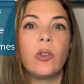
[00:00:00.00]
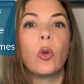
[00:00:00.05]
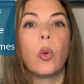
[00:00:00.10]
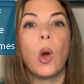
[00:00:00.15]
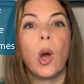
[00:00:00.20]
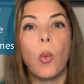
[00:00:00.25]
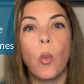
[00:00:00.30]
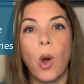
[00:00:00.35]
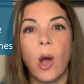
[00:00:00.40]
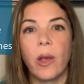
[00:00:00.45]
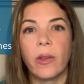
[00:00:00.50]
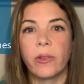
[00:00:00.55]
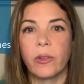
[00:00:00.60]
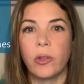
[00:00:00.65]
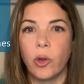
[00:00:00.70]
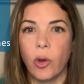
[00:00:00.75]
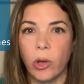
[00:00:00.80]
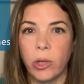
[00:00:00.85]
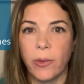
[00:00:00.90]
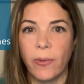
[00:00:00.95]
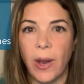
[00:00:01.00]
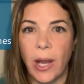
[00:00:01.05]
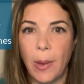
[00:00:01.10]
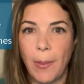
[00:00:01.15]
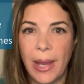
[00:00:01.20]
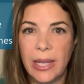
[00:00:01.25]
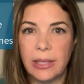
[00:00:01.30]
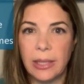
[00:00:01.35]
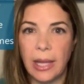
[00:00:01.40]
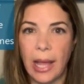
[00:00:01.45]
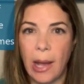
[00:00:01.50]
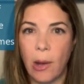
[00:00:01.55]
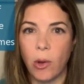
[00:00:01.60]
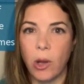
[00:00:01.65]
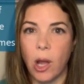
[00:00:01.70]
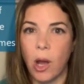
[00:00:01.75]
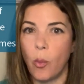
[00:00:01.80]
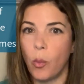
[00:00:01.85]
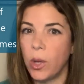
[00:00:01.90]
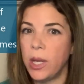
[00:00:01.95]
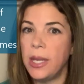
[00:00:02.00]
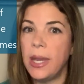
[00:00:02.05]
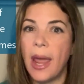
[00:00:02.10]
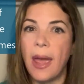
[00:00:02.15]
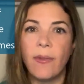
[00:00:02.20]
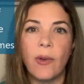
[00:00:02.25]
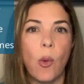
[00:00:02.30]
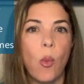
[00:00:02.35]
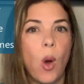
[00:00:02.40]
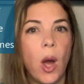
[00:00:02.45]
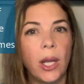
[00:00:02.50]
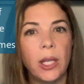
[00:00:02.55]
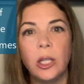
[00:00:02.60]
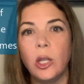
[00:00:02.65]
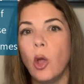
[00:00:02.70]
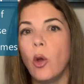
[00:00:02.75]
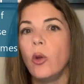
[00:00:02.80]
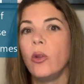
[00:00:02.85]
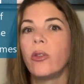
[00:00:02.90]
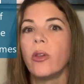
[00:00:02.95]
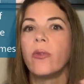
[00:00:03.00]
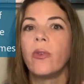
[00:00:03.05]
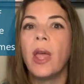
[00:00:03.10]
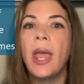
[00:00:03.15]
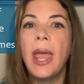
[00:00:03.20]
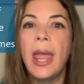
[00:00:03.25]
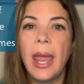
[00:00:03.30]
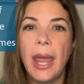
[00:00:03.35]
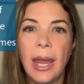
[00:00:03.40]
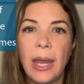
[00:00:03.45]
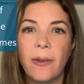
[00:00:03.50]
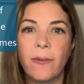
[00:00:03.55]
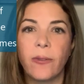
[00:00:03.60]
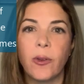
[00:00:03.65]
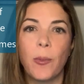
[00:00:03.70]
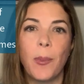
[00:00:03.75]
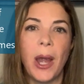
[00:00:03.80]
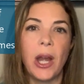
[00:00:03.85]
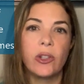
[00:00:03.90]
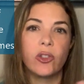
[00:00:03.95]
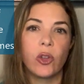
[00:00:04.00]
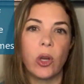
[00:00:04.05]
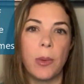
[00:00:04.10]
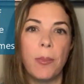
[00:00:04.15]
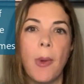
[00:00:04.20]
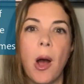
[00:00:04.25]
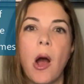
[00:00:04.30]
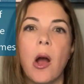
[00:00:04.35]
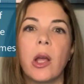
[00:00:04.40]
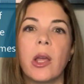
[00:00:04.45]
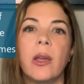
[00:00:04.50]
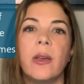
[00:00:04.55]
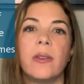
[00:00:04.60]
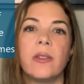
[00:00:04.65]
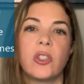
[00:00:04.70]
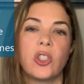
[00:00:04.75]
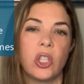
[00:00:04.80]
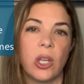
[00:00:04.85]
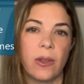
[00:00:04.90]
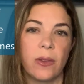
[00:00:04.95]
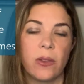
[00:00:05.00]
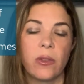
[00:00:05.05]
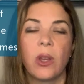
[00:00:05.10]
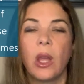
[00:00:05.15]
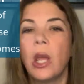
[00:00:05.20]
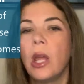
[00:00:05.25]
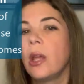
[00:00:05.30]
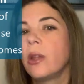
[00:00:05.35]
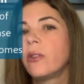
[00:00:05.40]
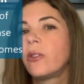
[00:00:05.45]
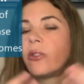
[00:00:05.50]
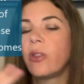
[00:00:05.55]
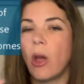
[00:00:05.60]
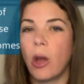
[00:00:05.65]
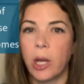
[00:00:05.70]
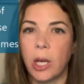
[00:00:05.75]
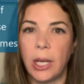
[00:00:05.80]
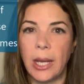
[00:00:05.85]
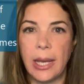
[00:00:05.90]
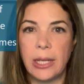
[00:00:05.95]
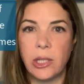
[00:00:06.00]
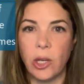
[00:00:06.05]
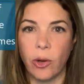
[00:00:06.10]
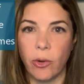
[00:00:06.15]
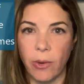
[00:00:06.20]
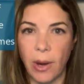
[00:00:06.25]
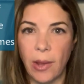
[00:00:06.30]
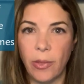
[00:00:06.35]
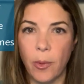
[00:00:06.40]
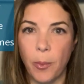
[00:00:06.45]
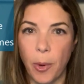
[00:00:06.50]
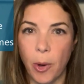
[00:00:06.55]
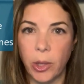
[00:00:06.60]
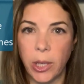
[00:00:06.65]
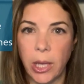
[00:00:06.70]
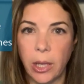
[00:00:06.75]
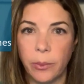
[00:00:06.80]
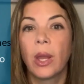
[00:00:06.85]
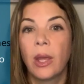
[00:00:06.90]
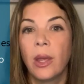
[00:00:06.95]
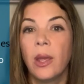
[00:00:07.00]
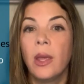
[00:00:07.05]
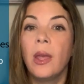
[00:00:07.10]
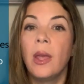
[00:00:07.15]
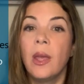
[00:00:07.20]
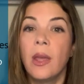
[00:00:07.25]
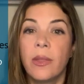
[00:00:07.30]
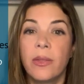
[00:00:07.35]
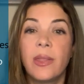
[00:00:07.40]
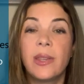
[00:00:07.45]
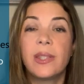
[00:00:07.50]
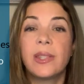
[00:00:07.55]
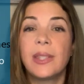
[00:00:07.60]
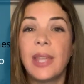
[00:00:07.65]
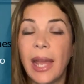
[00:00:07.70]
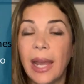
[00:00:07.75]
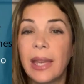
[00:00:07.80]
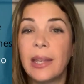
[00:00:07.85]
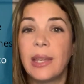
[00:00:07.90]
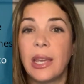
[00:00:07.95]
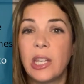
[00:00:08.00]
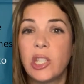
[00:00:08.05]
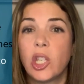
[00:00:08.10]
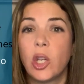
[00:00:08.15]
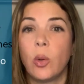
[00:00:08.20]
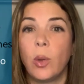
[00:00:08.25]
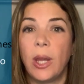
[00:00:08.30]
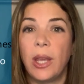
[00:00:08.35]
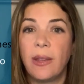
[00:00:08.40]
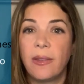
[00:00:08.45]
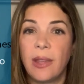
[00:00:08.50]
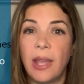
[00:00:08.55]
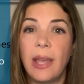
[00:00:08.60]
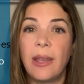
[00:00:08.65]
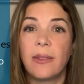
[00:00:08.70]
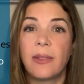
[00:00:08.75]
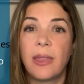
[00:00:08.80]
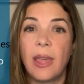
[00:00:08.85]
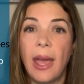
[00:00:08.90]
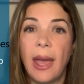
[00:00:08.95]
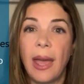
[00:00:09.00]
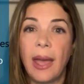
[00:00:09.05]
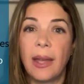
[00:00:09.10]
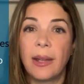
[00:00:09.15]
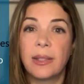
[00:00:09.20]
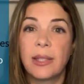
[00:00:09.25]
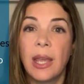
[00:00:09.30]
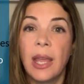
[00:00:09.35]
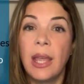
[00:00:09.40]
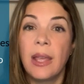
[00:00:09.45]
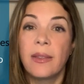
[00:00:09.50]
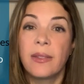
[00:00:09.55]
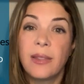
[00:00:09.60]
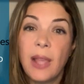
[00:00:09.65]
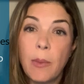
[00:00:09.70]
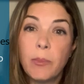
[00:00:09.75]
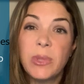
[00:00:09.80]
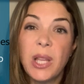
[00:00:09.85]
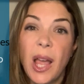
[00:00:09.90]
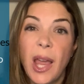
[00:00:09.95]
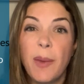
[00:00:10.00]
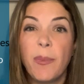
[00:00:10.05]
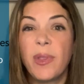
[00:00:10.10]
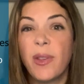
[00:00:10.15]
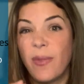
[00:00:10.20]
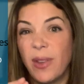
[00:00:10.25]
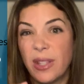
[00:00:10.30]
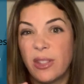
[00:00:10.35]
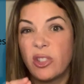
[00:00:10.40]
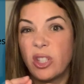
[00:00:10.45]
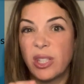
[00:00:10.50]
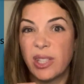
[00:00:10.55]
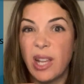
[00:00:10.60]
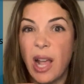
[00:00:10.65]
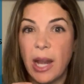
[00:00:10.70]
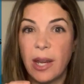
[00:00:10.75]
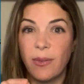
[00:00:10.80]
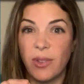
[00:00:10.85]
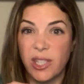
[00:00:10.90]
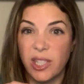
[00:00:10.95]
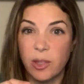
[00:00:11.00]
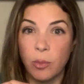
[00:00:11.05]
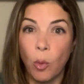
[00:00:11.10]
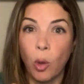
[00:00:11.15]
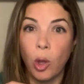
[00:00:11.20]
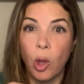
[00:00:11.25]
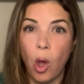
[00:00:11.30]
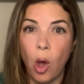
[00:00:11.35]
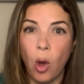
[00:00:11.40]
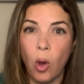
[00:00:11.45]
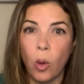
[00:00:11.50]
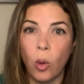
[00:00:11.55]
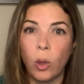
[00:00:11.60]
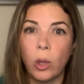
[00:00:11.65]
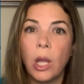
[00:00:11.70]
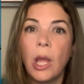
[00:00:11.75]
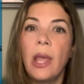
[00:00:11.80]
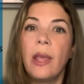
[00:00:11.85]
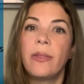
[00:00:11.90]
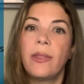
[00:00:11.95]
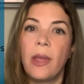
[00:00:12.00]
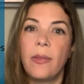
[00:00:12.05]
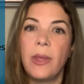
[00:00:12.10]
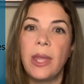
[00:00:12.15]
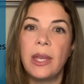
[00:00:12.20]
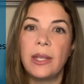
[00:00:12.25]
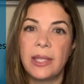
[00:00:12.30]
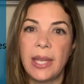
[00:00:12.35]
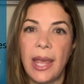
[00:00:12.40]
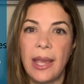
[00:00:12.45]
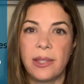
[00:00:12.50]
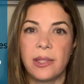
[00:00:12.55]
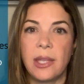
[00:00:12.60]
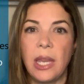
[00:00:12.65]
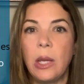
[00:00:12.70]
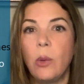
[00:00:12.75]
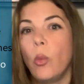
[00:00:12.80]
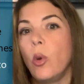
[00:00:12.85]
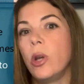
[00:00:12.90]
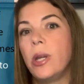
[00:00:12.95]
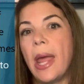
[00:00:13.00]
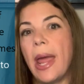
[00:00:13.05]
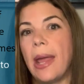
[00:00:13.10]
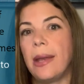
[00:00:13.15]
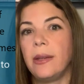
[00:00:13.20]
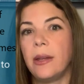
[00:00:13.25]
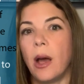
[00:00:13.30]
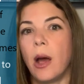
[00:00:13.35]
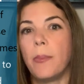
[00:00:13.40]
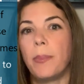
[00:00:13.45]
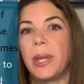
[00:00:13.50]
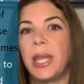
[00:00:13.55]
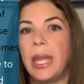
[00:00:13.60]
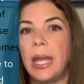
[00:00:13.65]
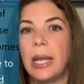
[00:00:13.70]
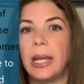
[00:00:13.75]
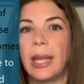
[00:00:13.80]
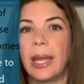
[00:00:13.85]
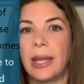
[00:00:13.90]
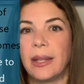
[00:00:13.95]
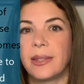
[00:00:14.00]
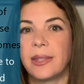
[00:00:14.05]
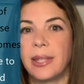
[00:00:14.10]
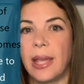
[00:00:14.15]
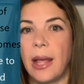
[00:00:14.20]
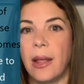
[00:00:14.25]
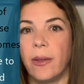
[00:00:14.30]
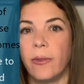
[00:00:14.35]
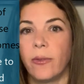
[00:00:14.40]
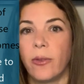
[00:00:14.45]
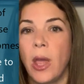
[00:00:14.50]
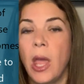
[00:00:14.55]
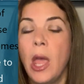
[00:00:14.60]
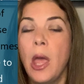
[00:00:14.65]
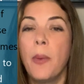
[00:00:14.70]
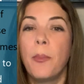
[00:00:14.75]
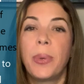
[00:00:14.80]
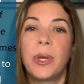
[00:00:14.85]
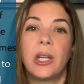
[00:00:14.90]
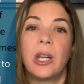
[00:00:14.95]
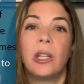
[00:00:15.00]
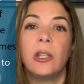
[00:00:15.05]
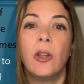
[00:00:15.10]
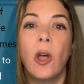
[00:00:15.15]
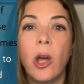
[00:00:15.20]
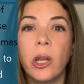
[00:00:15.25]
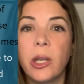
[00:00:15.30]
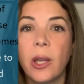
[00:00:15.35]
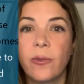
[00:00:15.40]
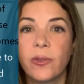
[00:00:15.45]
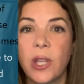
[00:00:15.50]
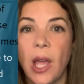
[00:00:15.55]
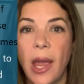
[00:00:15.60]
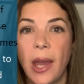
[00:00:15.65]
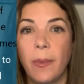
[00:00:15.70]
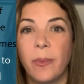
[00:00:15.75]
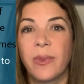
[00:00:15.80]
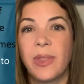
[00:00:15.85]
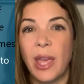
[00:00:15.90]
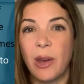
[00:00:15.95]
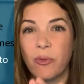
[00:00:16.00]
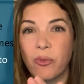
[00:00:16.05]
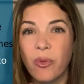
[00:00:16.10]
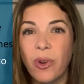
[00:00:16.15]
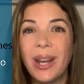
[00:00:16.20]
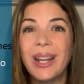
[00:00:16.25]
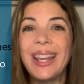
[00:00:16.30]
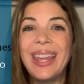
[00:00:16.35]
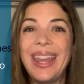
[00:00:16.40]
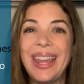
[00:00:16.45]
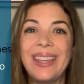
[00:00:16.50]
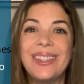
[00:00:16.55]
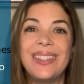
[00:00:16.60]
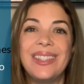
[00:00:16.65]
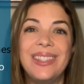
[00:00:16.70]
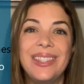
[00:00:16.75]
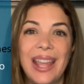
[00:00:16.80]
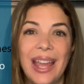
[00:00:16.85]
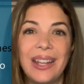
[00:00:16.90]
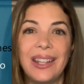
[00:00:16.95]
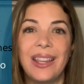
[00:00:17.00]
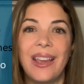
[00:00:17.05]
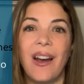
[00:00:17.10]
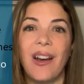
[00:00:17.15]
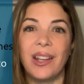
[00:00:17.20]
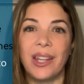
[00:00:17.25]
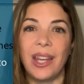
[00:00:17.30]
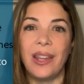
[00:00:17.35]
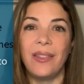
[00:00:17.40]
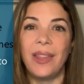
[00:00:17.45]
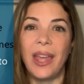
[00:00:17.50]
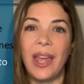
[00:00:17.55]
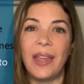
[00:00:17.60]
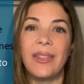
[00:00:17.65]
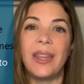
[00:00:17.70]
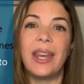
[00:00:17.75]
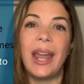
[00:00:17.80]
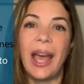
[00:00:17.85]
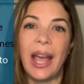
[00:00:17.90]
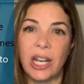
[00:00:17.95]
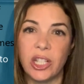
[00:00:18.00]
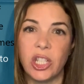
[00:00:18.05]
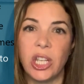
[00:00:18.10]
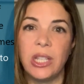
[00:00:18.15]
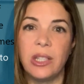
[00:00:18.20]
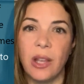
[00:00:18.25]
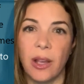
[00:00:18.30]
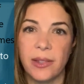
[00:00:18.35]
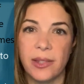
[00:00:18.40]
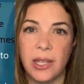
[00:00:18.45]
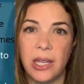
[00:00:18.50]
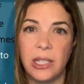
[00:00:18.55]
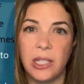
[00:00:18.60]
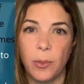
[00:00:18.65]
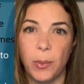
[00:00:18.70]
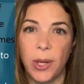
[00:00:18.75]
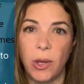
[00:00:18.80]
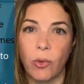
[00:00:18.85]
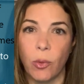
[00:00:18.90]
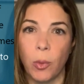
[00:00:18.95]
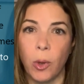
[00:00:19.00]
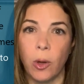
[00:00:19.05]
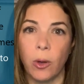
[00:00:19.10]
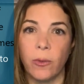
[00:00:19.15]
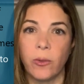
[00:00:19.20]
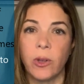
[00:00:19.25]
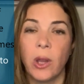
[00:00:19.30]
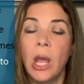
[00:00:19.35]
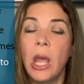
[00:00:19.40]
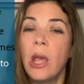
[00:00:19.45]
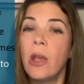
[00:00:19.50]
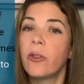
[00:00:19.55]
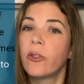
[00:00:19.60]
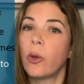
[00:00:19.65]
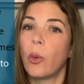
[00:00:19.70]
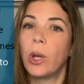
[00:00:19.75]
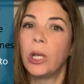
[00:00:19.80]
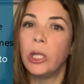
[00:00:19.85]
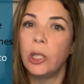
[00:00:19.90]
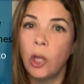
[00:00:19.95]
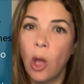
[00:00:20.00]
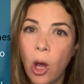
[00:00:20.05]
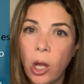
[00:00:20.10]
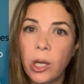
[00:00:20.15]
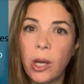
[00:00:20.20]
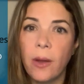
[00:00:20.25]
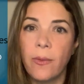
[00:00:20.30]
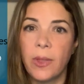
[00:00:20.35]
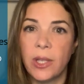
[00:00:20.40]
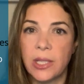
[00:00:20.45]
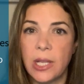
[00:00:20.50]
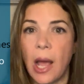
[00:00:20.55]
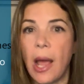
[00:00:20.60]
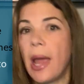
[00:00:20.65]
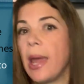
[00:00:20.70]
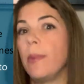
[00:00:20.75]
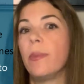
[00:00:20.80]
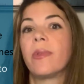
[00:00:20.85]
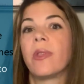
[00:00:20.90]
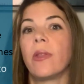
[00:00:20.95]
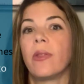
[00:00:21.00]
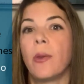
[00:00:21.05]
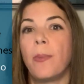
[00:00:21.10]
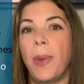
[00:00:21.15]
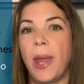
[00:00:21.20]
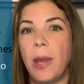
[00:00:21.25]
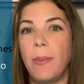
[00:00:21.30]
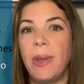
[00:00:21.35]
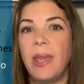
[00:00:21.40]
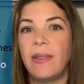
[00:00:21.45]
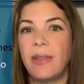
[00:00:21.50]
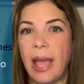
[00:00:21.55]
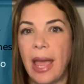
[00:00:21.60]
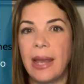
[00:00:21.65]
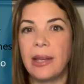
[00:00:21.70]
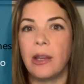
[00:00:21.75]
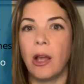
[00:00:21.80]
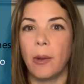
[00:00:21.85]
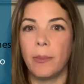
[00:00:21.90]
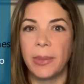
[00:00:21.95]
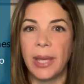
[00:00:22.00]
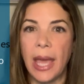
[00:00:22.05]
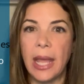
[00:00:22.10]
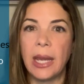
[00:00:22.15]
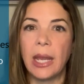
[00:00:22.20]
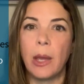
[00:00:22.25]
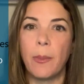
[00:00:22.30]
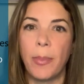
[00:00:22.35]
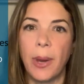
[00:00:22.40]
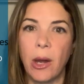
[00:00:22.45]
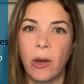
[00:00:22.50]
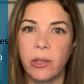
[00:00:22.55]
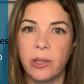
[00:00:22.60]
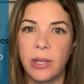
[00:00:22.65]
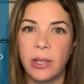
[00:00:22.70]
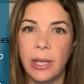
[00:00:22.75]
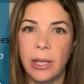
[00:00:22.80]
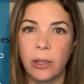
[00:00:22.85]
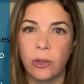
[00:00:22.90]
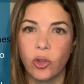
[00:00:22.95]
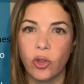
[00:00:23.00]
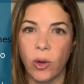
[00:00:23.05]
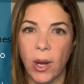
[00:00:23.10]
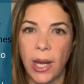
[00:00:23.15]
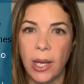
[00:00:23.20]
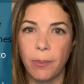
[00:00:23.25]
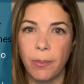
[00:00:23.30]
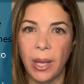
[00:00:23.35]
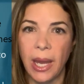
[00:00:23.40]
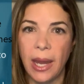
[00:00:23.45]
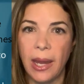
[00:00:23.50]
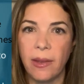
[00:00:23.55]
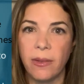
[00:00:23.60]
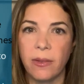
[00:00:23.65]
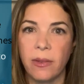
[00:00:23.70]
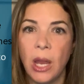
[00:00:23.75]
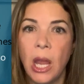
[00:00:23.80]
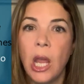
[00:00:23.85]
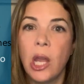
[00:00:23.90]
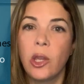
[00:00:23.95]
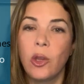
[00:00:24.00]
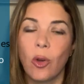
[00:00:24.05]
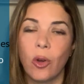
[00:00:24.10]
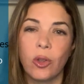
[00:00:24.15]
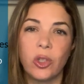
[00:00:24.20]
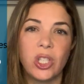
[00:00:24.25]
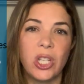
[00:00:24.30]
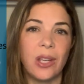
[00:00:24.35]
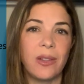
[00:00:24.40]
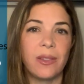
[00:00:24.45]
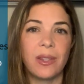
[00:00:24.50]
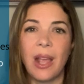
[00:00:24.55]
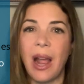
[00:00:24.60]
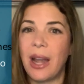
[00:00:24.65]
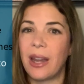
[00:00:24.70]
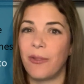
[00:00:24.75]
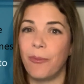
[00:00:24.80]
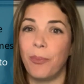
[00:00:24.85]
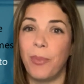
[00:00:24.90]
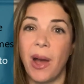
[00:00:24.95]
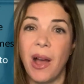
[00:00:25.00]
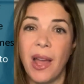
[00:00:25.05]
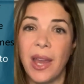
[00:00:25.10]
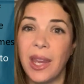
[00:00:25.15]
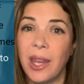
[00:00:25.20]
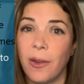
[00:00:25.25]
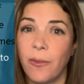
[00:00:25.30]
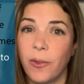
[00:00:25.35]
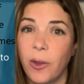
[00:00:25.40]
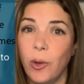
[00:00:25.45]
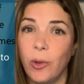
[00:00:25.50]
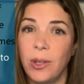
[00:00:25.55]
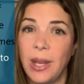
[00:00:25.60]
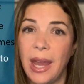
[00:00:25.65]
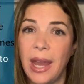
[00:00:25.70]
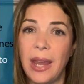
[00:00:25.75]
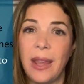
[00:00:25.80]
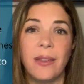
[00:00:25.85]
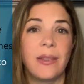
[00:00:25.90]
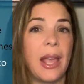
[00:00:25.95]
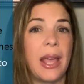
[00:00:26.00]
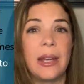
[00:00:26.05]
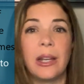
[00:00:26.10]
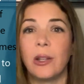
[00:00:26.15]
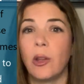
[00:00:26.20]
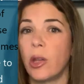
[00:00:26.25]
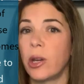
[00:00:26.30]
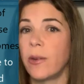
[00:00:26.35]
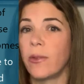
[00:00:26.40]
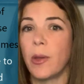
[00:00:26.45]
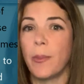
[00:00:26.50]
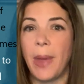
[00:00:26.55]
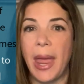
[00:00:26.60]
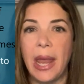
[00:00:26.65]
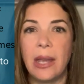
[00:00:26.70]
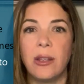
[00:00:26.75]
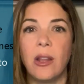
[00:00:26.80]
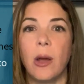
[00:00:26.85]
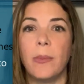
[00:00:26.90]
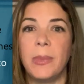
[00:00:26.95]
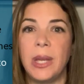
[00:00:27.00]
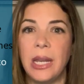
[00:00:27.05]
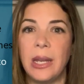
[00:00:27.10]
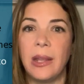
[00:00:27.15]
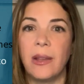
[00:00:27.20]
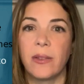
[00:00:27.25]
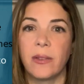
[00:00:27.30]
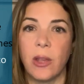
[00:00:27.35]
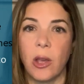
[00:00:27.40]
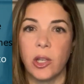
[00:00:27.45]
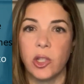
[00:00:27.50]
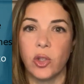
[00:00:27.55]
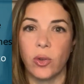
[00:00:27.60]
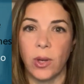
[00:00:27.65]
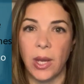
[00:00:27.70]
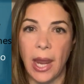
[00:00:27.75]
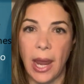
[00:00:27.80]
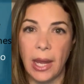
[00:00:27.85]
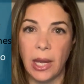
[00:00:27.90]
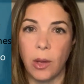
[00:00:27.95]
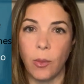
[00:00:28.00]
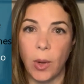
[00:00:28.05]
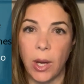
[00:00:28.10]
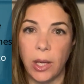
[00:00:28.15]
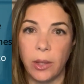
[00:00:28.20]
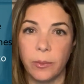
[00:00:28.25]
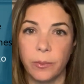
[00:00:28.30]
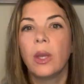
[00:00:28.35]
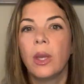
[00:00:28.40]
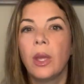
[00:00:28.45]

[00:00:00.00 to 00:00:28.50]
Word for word: to a worse neurodevelopmental outcome. We never want loads of inflammatory markers just circulating around the body. The second issue is, is that sometimes if it's just kind of a small hole, then the intestine would end up healing itself. But a lot of times there really is dead gut in there that actually does need to be removed. So a lot of the times that the babies end up getting a peritoneal drain placed, you're just kind of buying a few days and a lot of them end up needing surgery anyway.